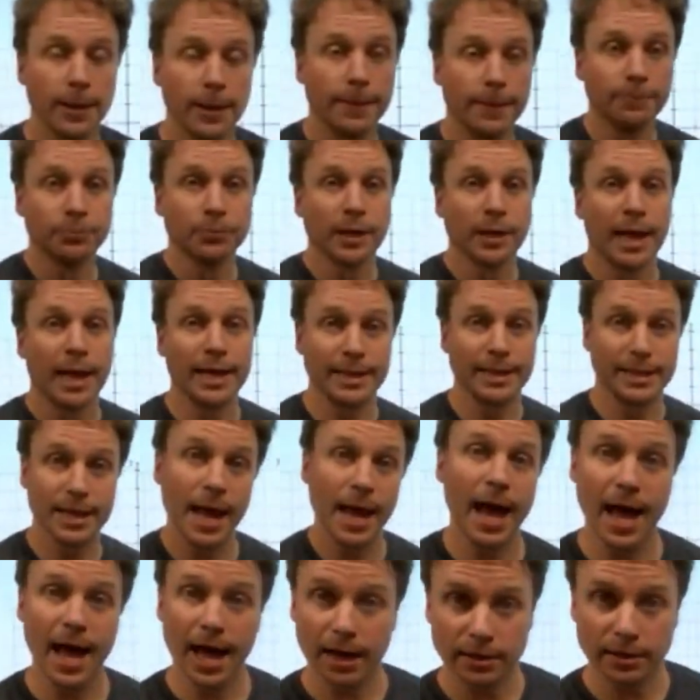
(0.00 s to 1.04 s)
and
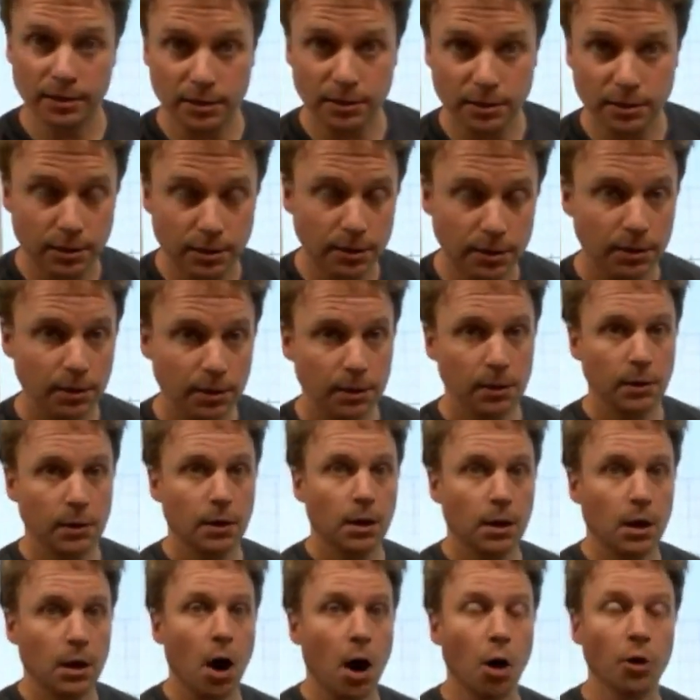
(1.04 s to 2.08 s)
test
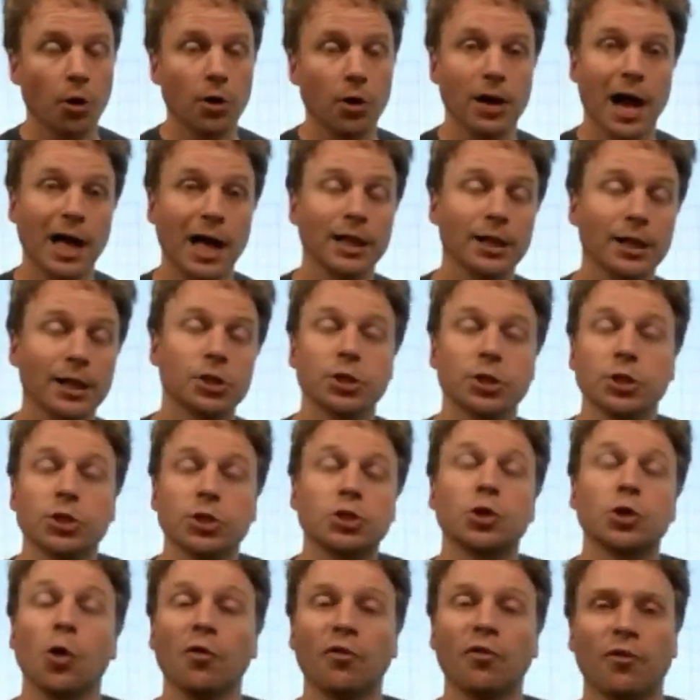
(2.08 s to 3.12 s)
our knowledge
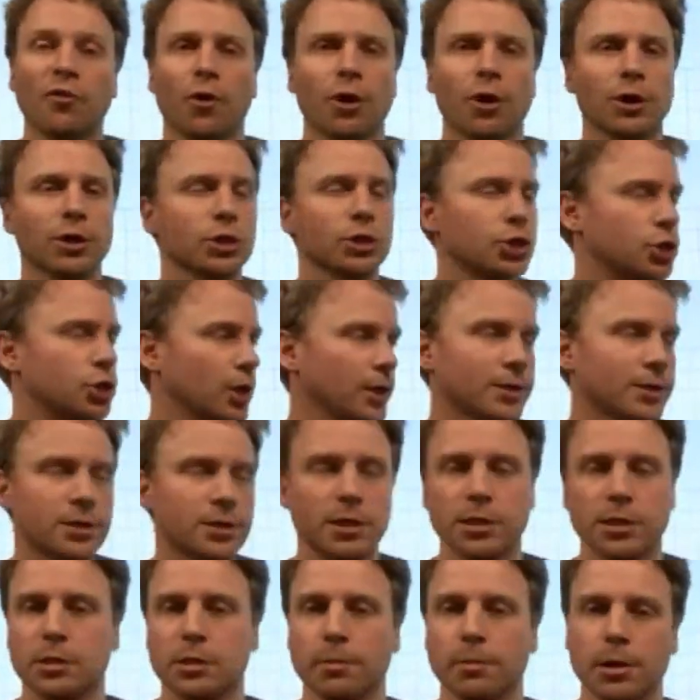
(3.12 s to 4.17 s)
so far just this
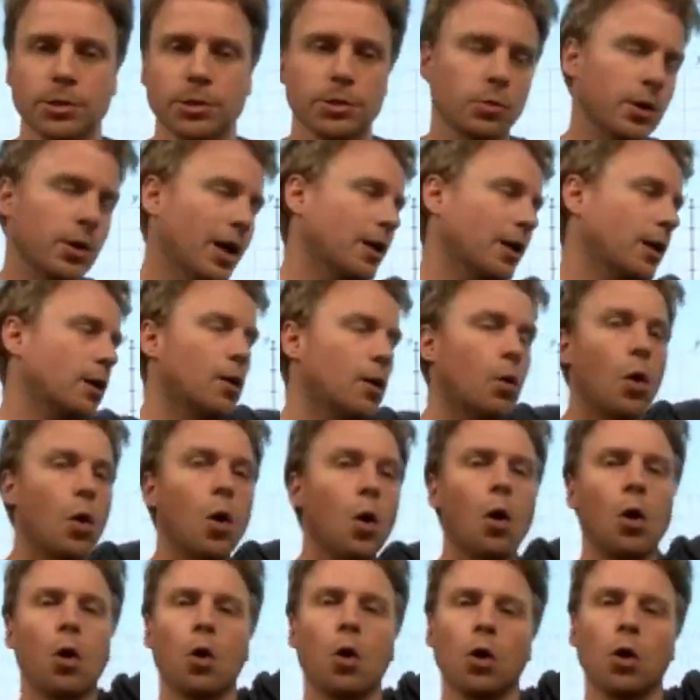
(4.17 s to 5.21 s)
semester. We're not going to go
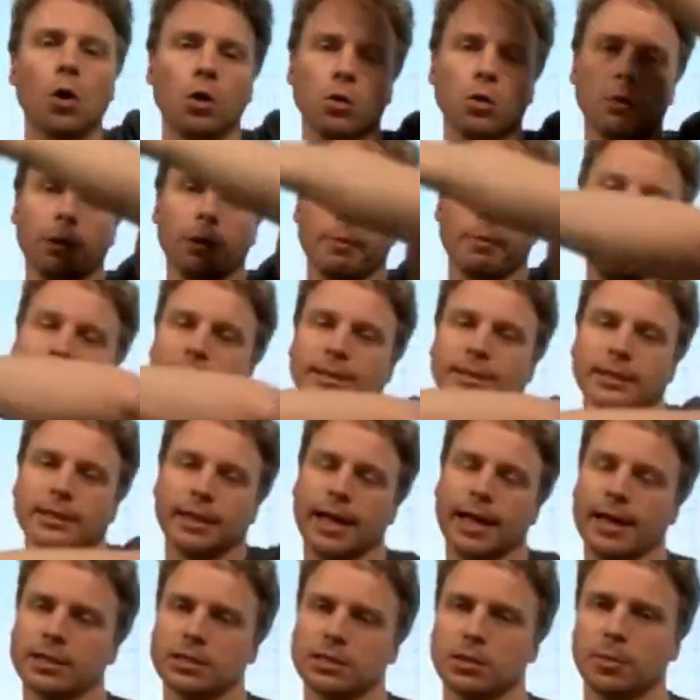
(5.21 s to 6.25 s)
all the way back to
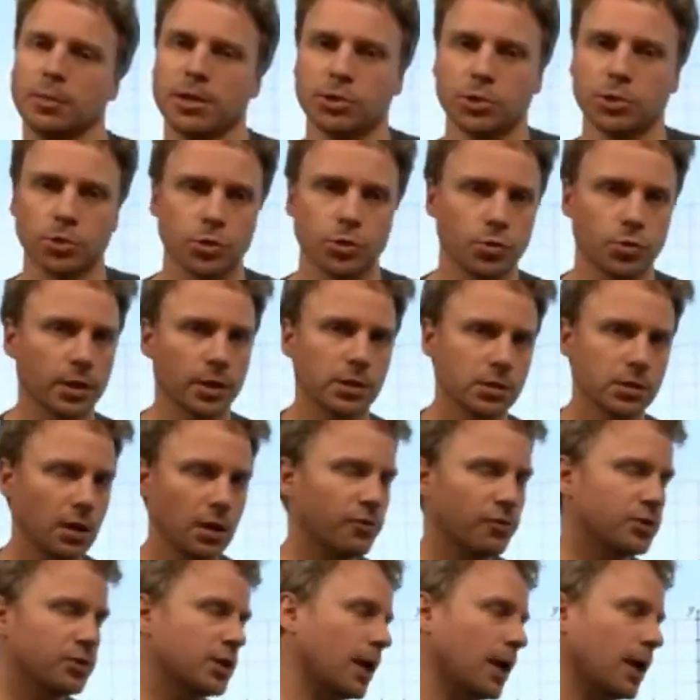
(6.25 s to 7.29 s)
last semester's trig stuff in
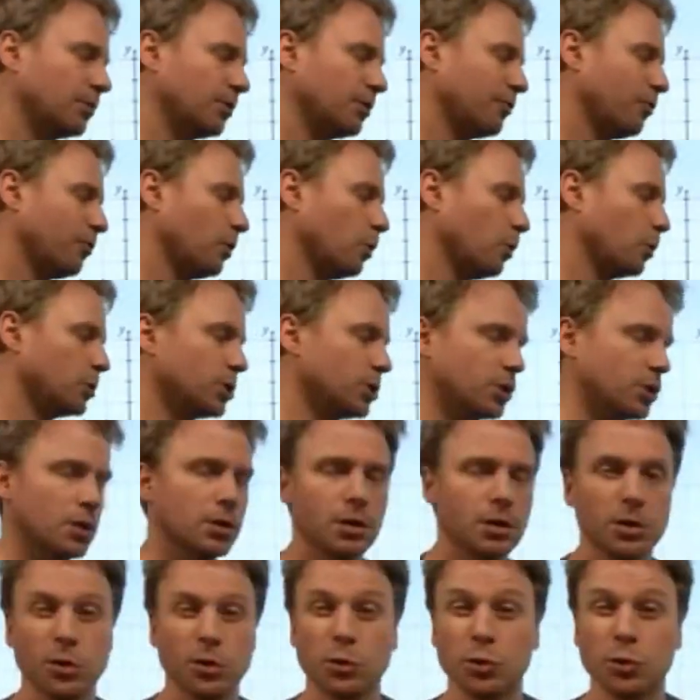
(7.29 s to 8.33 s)
chapter 4. We're just going to
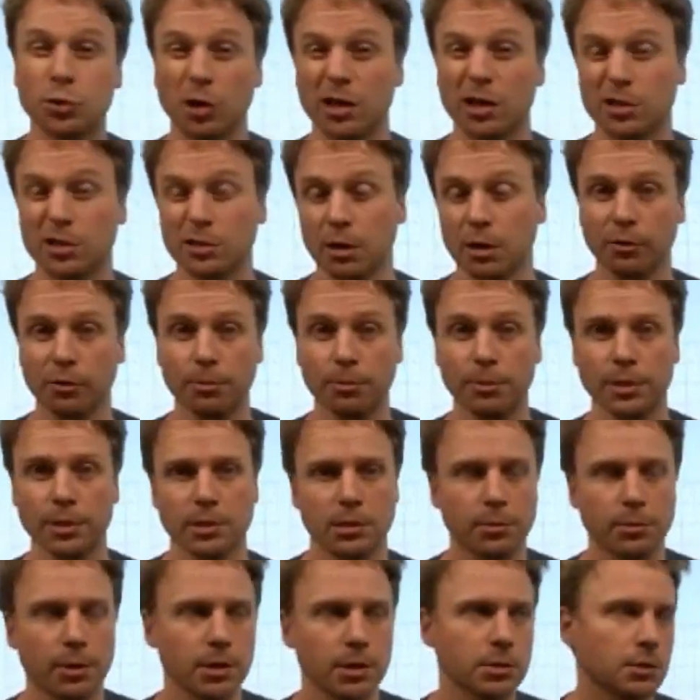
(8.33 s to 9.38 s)
do trig stuff from this
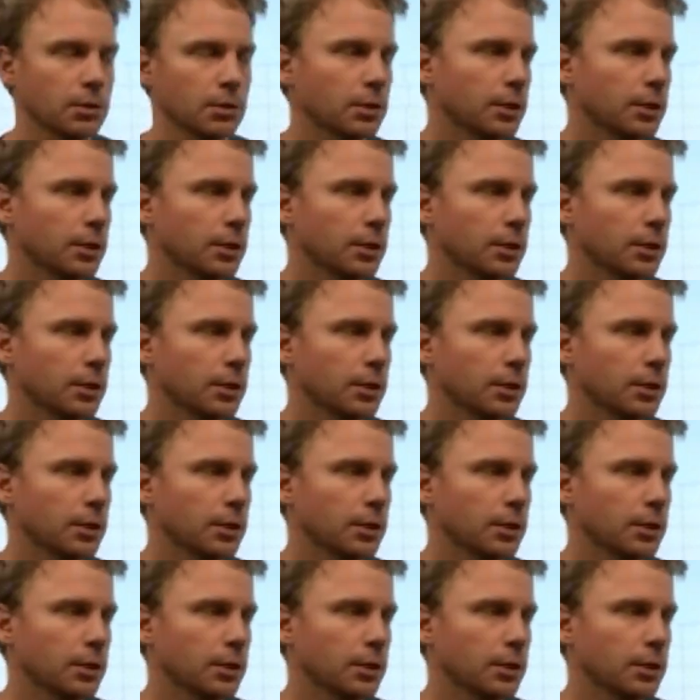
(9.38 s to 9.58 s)
semester,